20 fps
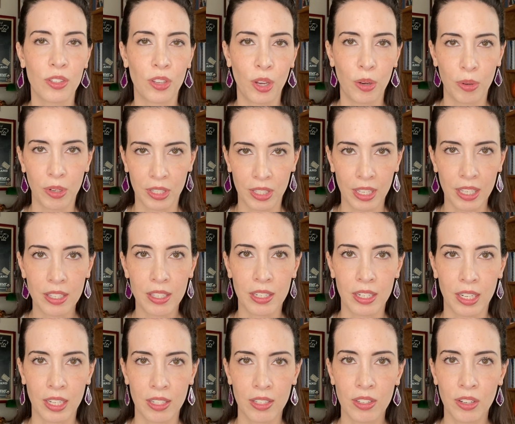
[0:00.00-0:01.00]

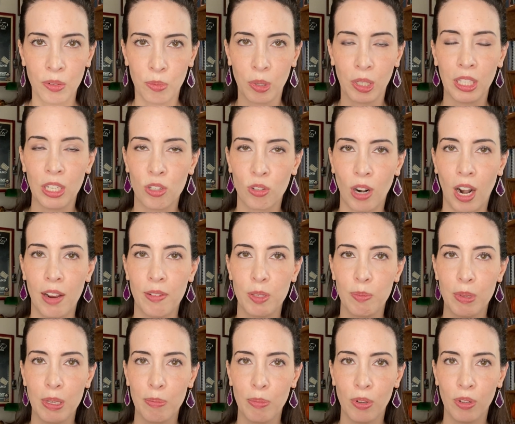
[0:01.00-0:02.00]
coexistence, it really drives
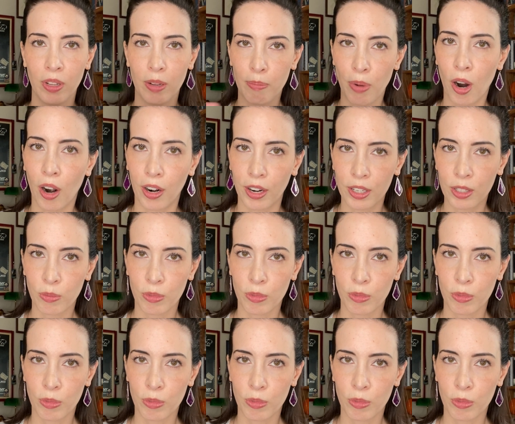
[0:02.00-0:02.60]
people apart,